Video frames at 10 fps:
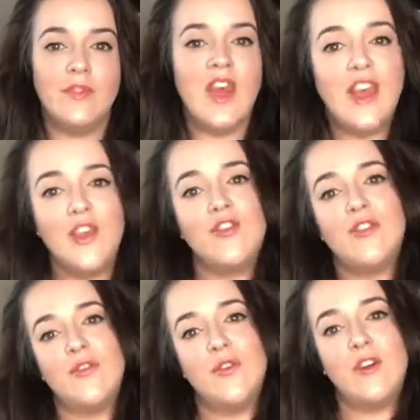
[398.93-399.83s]
Thank you,
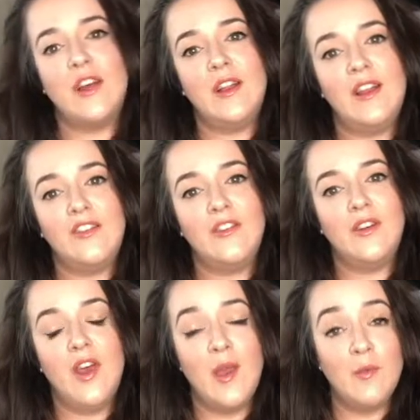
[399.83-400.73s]
Sephora collection.
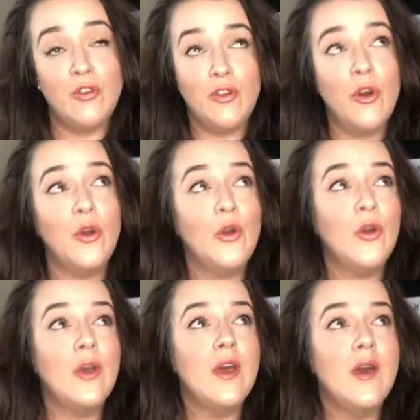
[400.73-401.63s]
I am so
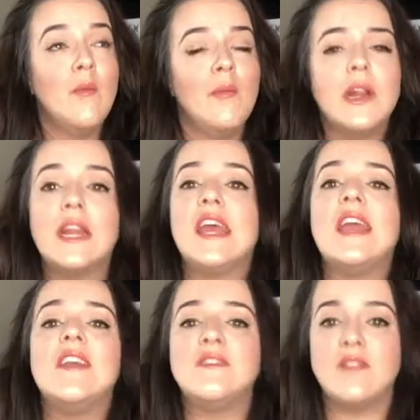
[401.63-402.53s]

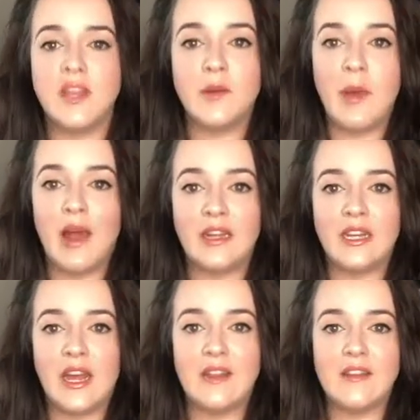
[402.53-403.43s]
pleased that a palette
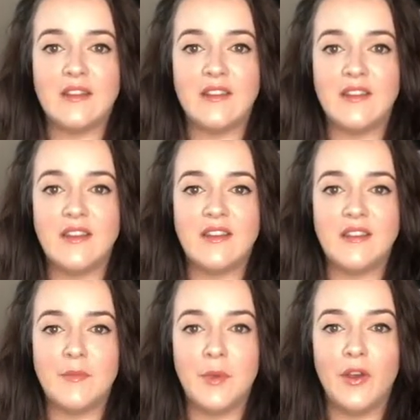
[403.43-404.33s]
like this
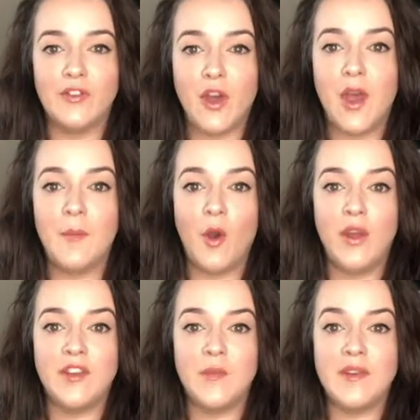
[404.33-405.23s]
exists because I'm
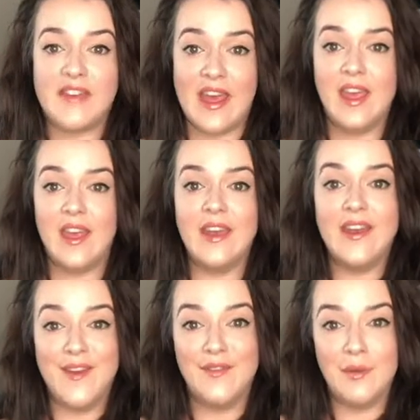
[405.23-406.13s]
going to be taking it
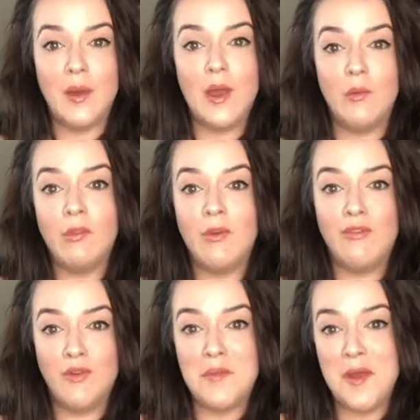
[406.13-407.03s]
everywhere with me
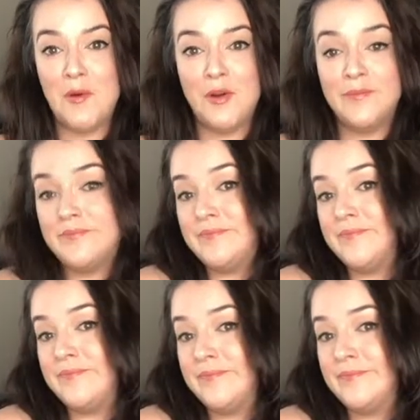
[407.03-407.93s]
from now on.
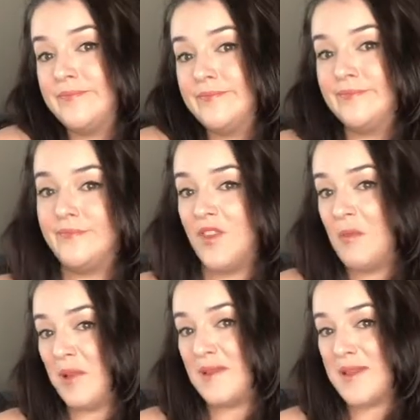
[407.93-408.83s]

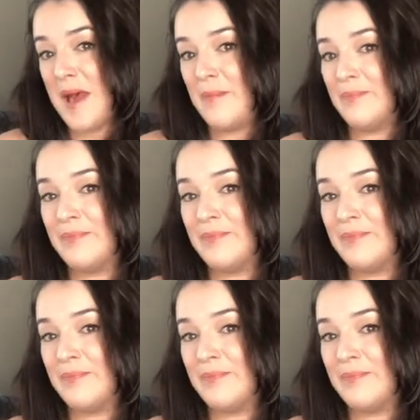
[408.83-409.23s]
Simple as that.